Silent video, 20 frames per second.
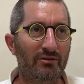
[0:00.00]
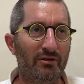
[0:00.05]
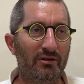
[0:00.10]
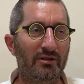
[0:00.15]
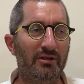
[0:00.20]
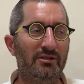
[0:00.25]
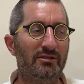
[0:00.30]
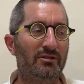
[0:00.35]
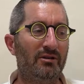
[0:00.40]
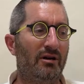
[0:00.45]
these
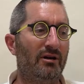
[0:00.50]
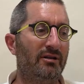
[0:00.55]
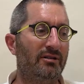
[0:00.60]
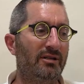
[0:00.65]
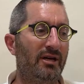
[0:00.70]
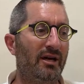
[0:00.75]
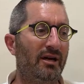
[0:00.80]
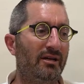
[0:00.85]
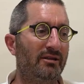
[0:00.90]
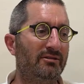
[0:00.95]
dark
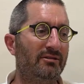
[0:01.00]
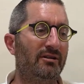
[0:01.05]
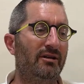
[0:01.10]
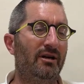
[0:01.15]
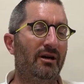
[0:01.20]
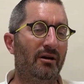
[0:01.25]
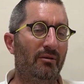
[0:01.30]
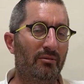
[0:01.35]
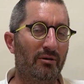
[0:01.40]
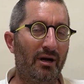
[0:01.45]
days,
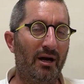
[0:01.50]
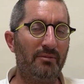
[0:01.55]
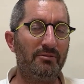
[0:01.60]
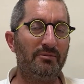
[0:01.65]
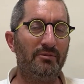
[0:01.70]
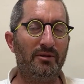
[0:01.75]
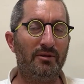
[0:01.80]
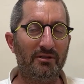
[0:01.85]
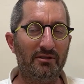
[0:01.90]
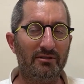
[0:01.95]
perhaps we
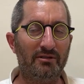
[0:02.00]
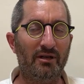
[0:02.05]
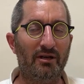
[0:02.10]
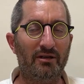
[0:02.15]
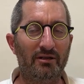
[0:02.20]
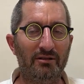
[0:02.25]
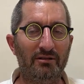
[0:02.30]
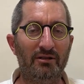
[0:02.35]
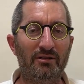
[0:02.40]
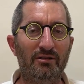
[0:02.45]
can
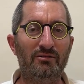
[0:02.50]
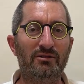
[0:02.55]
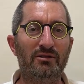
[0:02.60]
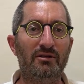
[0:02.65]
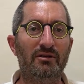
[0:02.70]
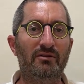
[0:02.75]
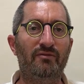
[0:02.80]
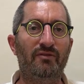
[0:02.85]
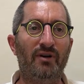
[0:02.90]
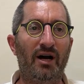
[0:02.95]
continuously
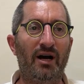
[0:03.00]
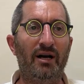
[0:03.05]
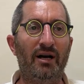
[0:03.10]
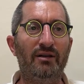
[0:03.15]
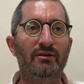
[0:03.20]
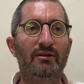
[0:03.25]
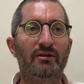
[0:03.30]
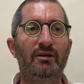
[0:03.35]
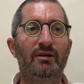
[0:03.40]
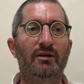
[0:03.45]
find
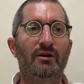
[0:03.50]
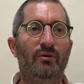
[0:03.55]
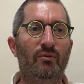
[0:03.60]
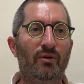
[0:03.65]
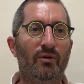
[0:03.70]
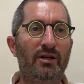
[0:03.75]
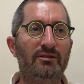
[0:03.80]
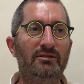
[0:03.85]
ways to